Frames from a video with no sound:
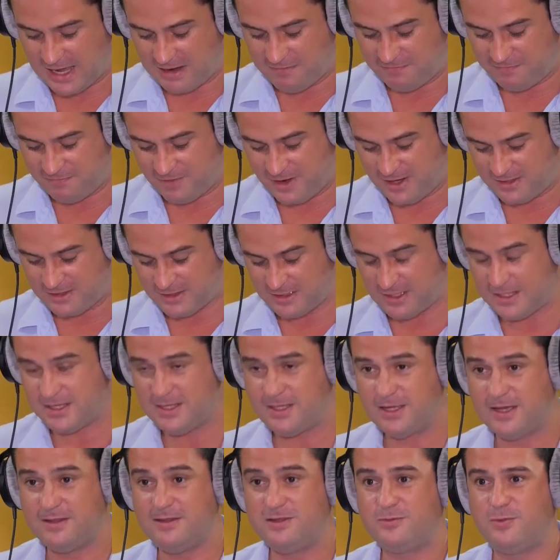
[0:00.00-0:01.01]
And
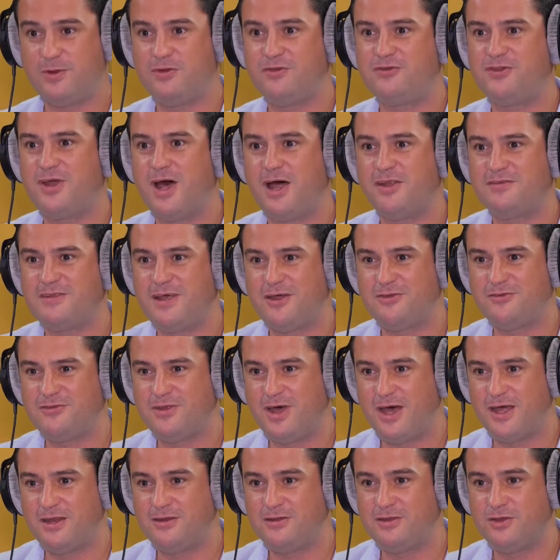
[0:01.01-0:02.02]
finally, and this one starts
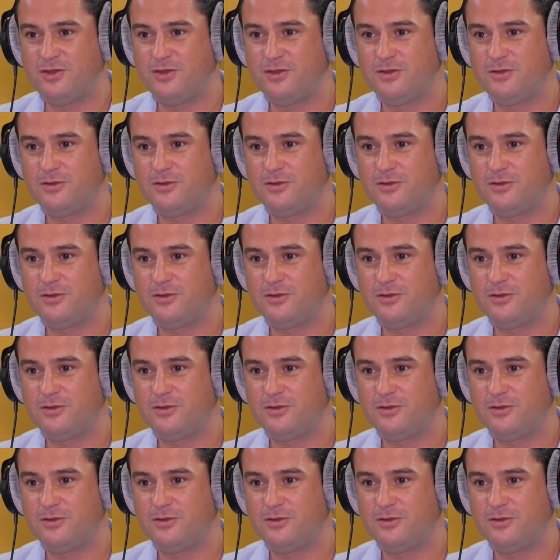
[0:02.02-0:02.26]
outside